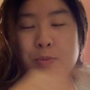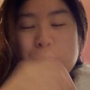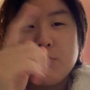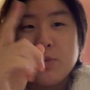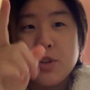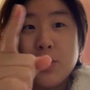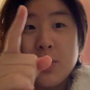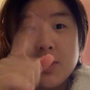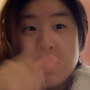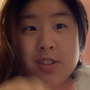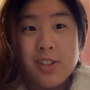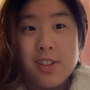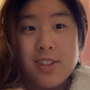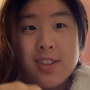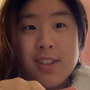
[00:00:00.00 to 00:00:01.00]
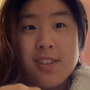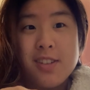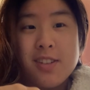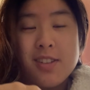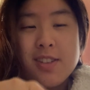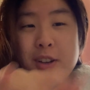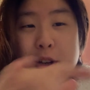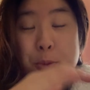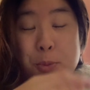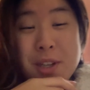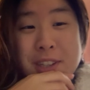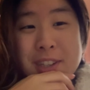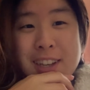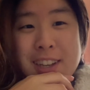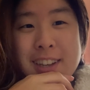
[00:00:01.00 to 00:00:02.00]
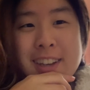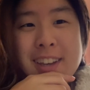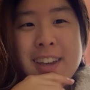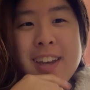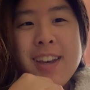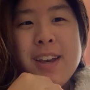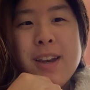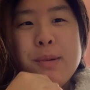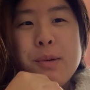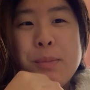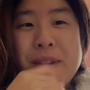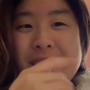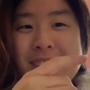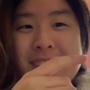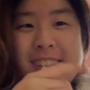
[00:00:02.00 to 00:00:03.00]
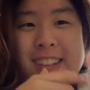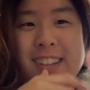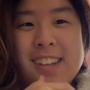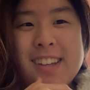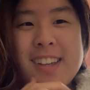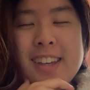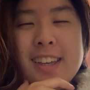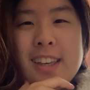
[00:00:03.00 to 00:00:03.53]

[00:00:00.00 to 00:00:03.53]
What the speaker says: but you guys are gonna see this on Monday, but basically,